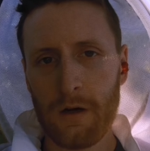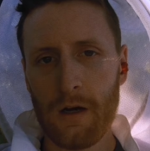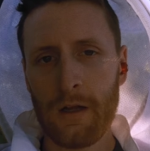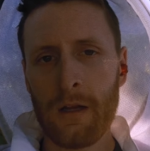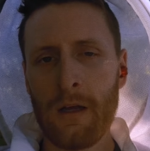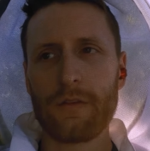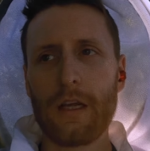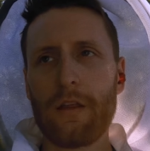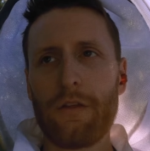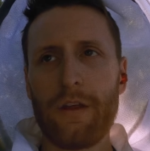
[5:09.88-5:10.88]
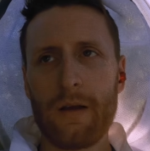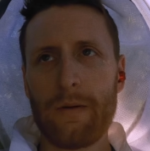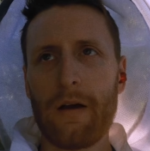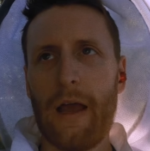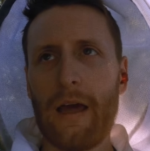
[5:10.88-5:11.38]
on. The other thing
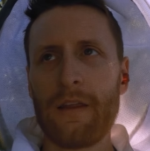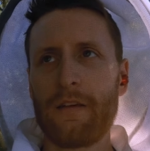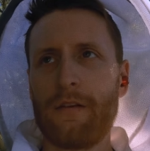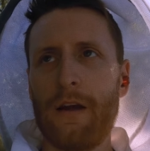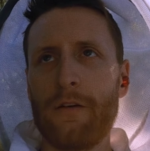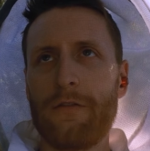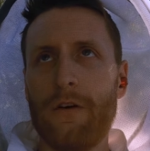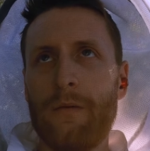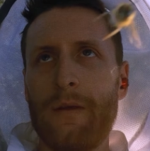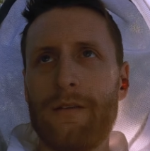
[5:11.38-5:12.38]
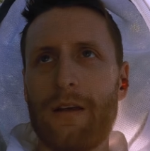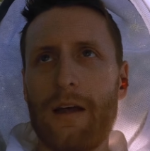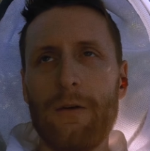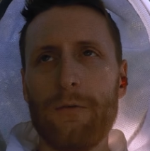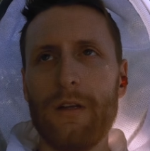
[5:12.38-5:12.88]
about adding the styrofoam is
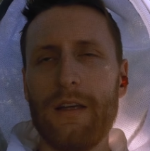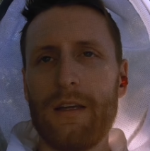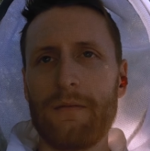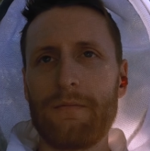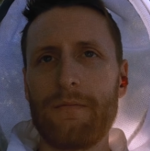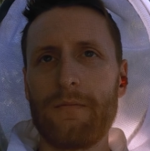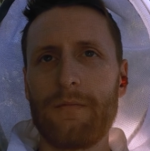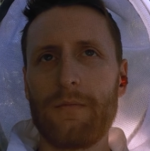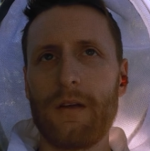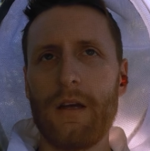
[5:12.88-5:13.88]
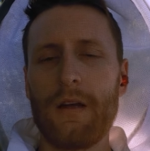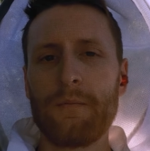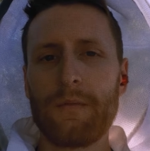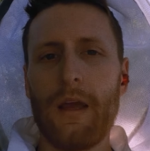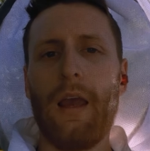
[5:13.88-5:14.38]
I don't really...
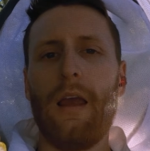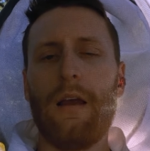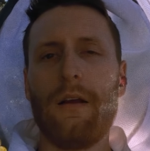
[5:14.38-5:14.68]
the